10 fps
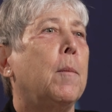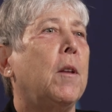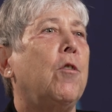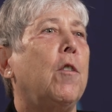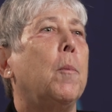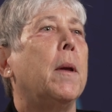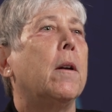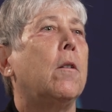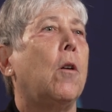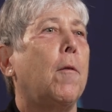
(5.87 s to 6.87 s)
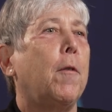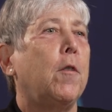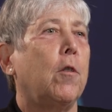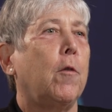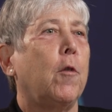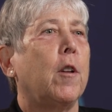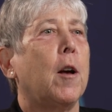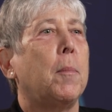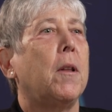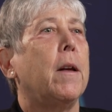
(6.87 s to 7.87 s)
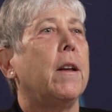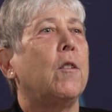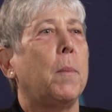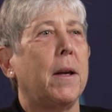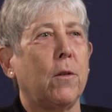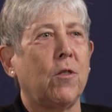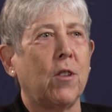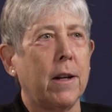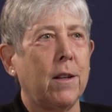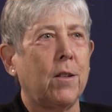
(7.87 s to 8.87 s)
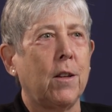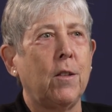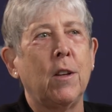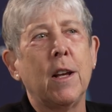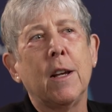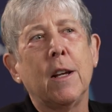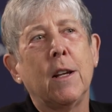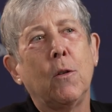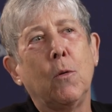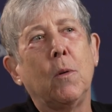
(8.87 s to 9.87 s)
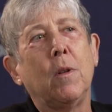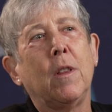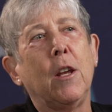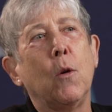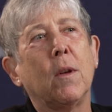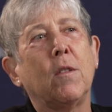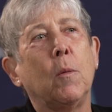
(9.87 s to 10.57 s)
I'm the Chief Medical Officer for TopAlliance Biosciences, the U.S.